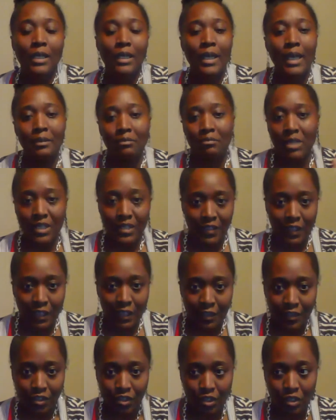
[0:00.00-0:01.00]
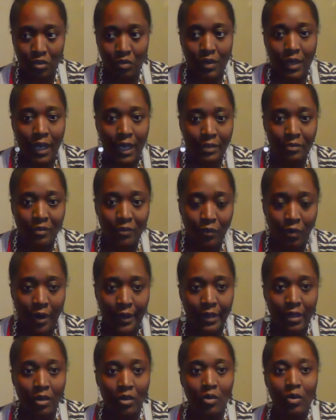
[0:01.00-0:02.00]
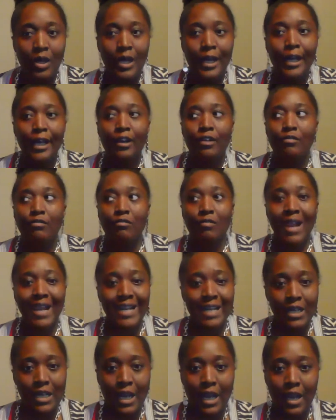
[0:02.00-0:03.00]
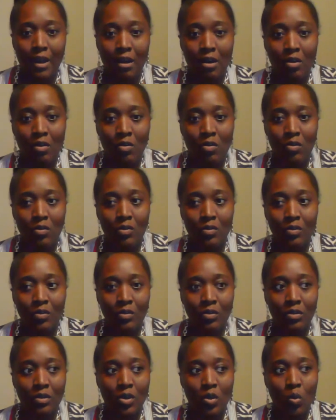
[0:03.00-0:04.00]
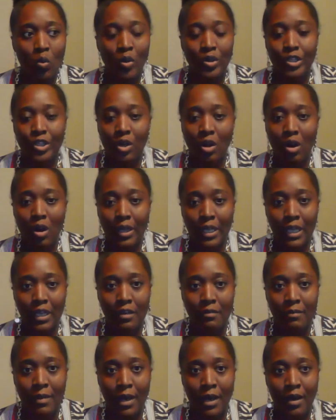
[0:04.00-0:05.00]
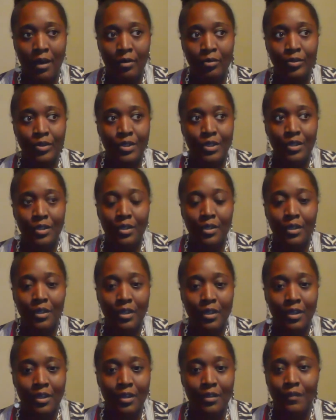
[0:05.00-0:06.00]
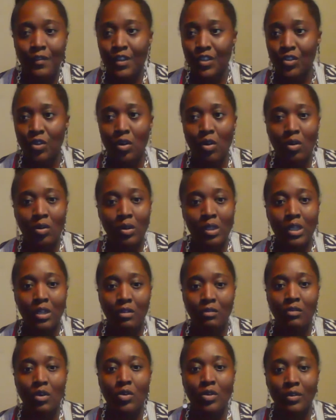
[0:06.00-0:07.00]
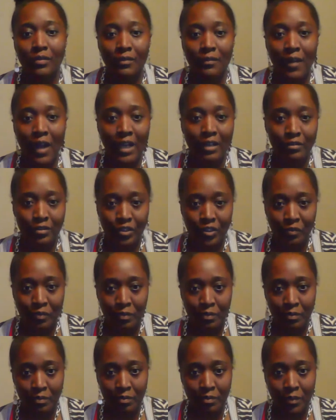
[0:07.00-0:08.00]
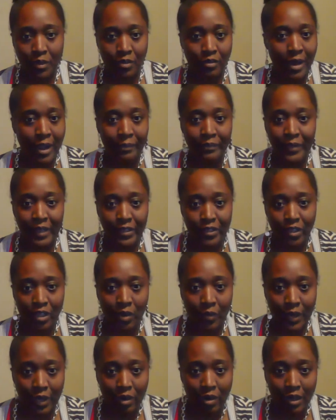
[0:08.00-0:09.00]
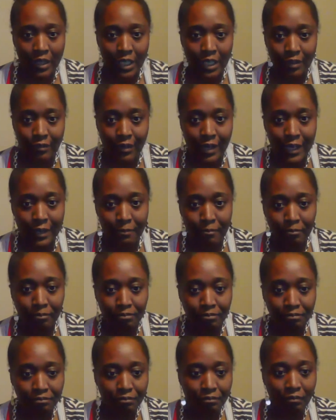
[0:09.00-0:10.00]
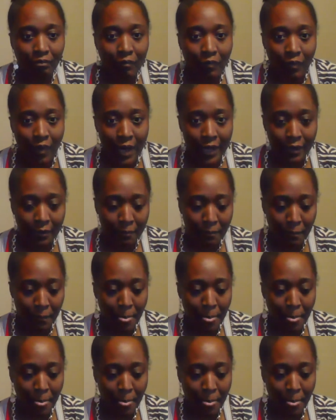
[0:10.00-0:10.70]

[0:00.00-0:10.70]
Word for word: Let me say this to you guys before I go. Right now, we're talking about this whole coronavirus crap that's going on here, right? Right.